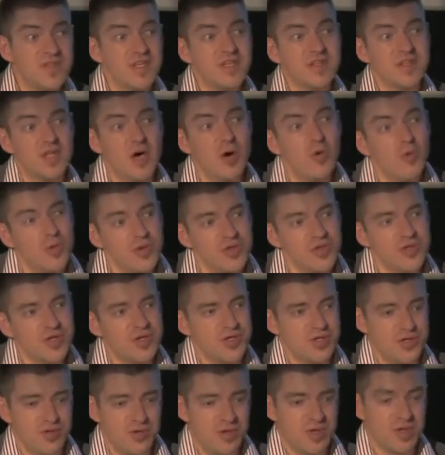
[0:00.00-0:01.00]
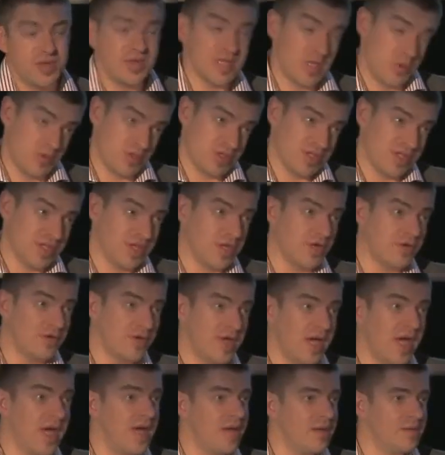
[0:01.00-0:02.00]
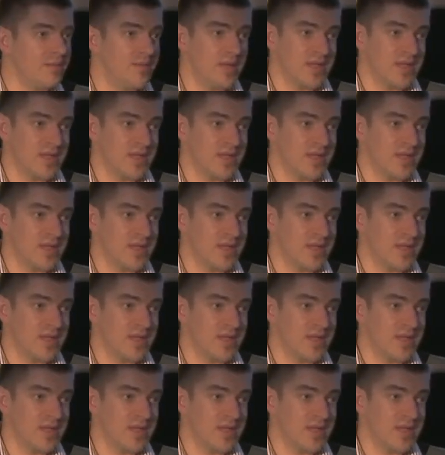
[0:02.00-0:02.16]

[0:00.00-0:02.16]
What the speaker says: they know what they're doing, they would click OK,